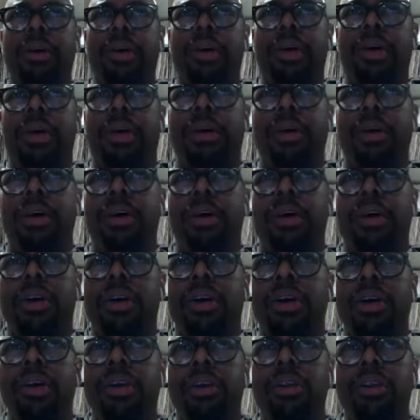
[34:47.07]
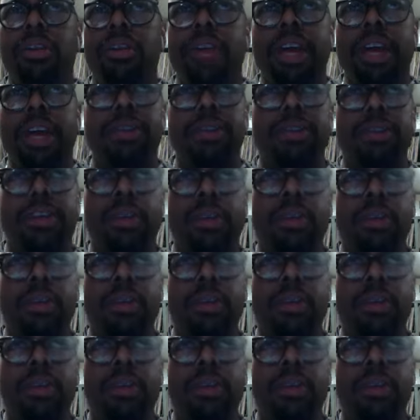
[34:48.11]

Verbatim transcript: uh, you know, like you said, we